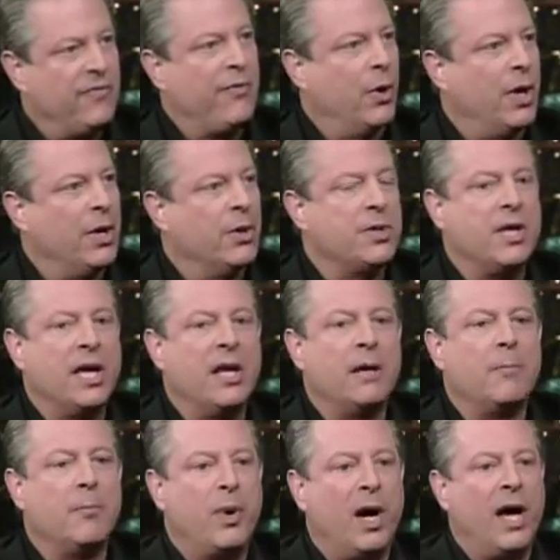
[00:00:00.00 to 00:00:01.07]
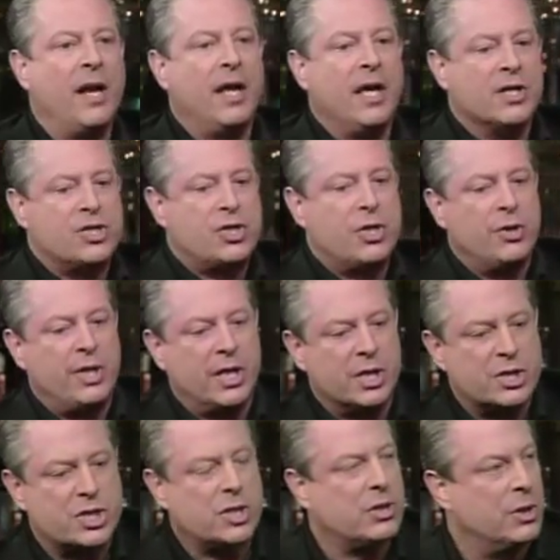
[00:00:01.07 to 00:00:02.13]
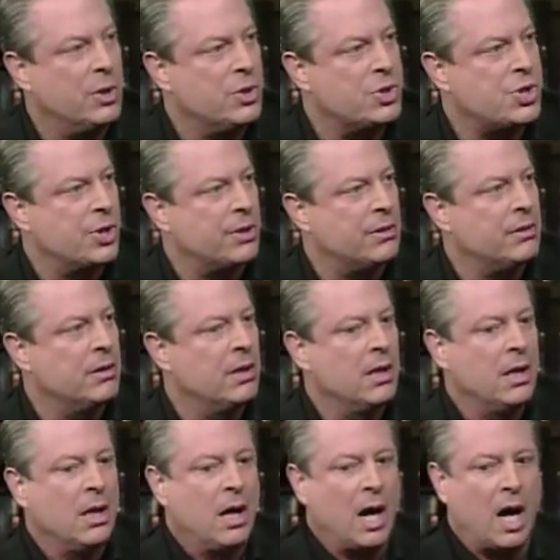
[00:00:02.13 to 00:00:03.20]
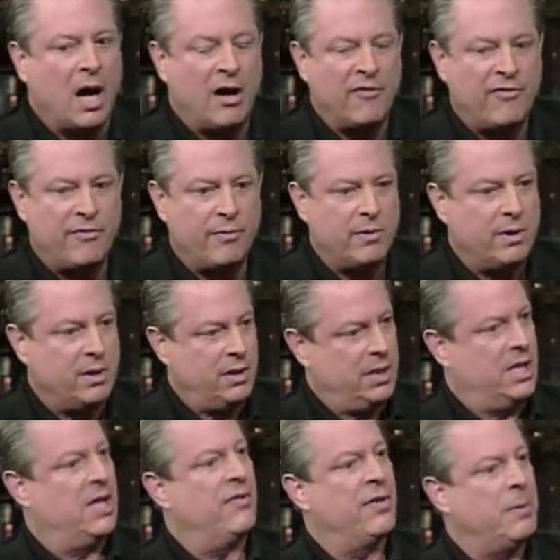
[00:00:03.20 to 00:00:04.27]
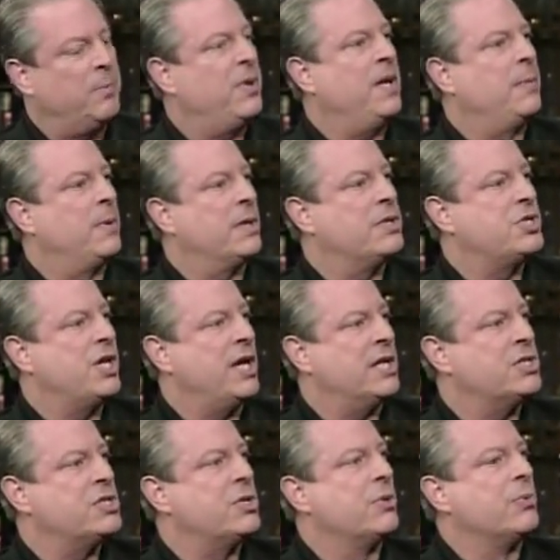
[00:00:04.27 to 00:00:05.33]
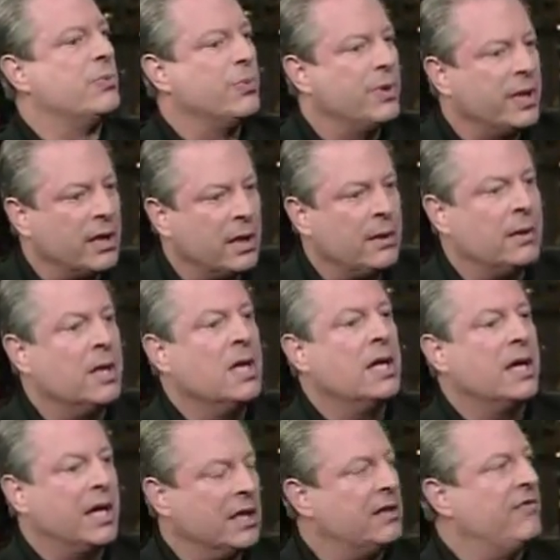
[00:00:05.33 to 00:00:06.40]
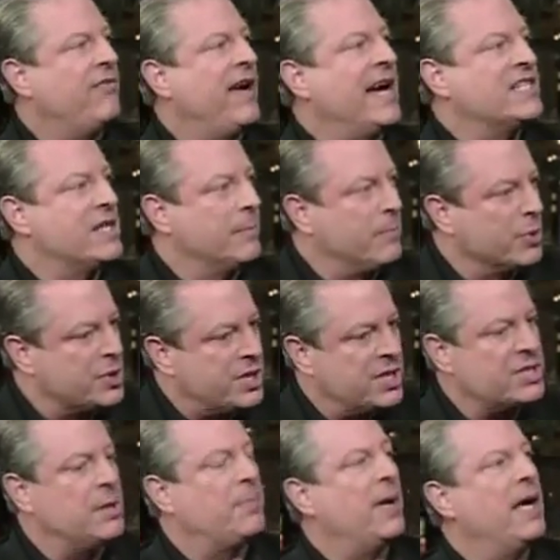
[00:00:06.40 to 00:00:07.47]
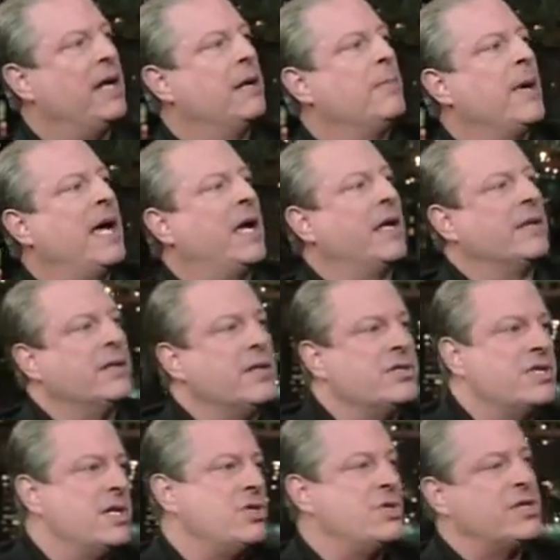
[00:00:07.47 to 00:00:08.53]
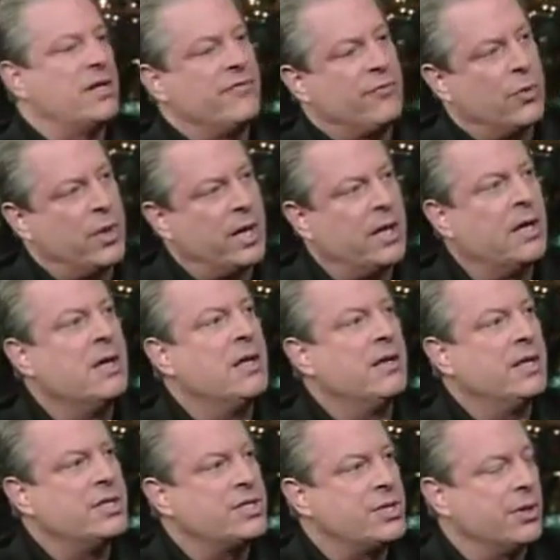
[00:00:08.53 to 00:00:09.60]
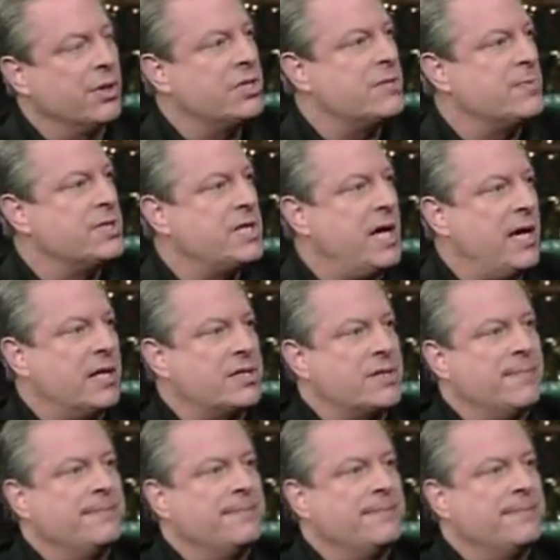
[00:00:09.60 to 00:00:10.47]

be very entertaining, but it's to the exclusion of giving people a chance to really get the facts and participate in making the decisions and avoiding these serious mistakes.